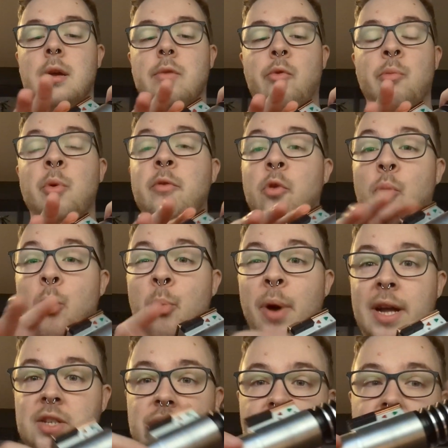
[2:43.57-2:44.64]
removable
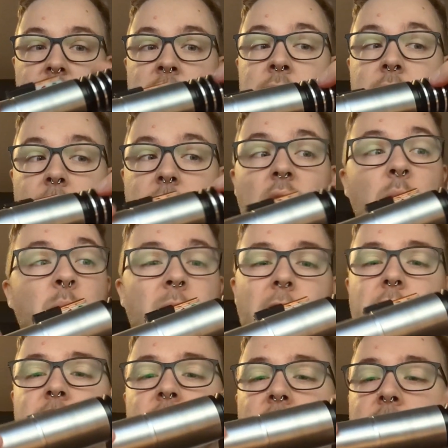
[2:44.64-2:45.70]
battery setup
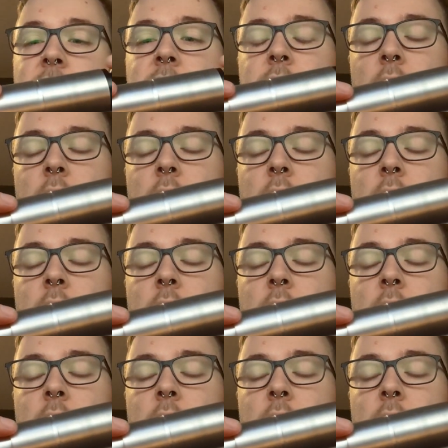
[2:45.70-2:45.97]
out of this.